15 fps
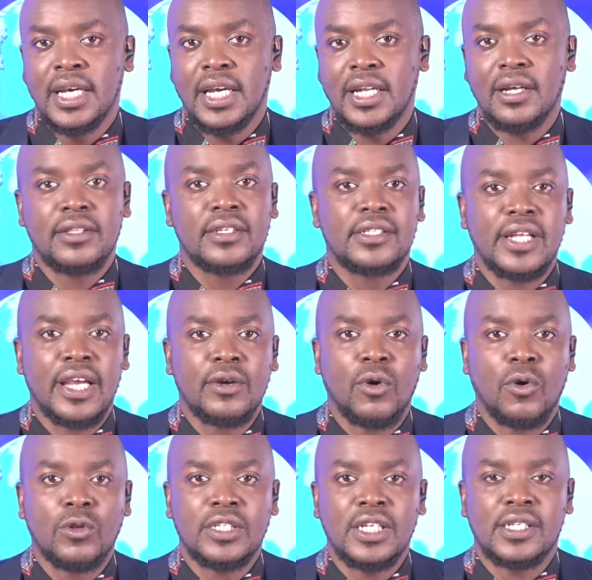and other
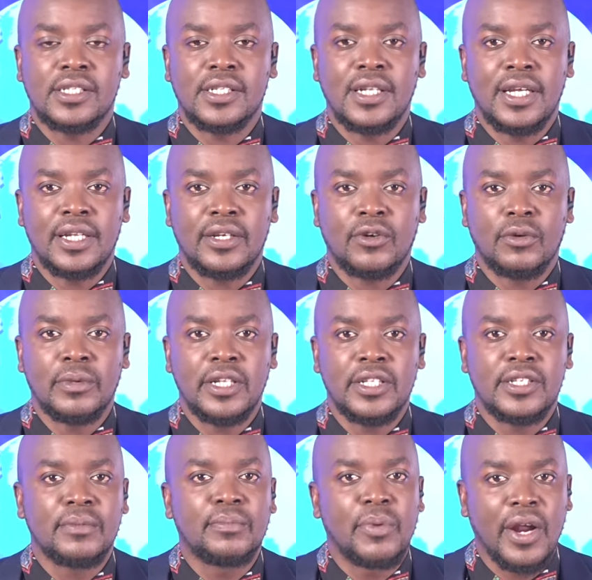stakeholders, led a
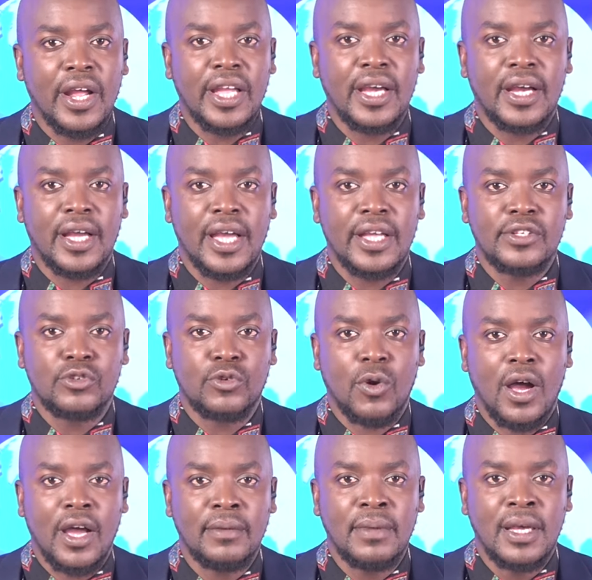community prayer against
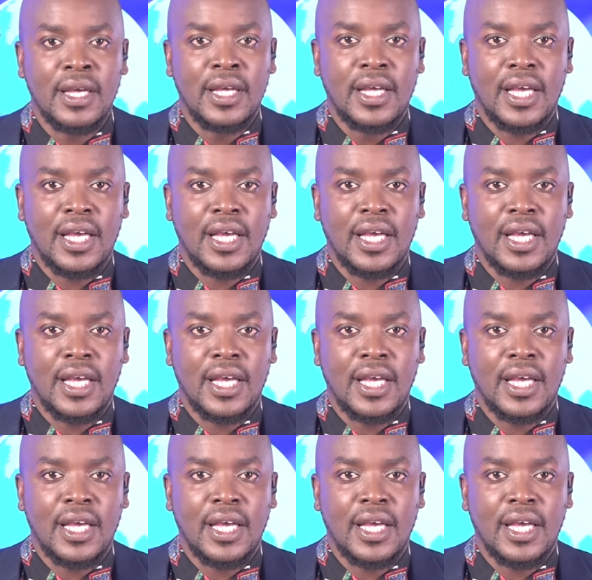crime